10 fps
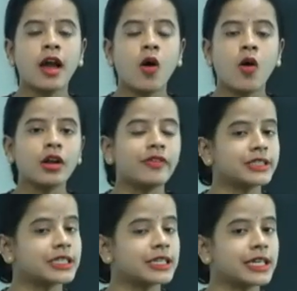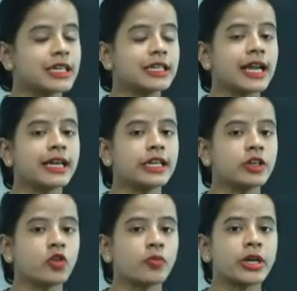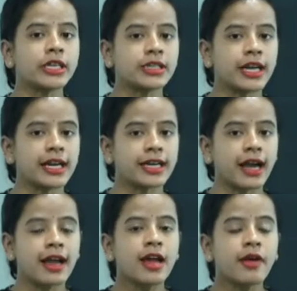all over the resultant interpreting data